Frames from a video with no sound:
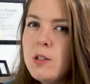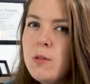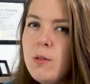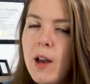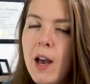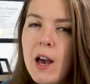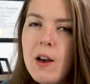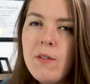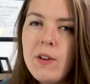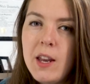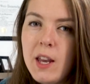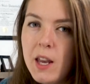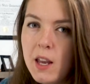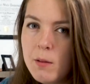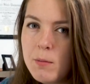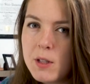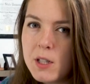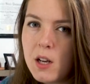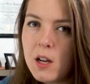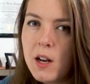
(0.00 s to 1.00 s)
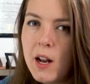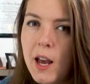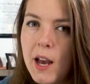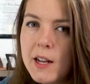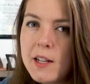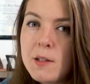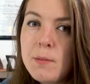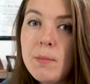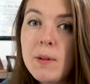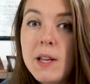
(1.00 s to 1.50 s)
to having Amazon
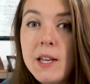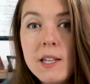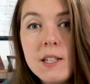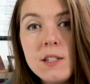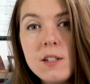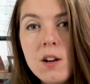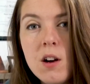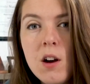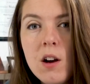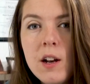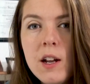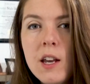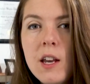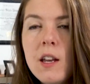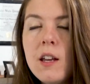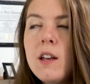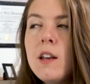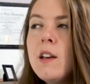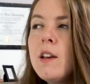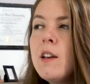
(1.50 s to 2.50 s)
ads placed on it.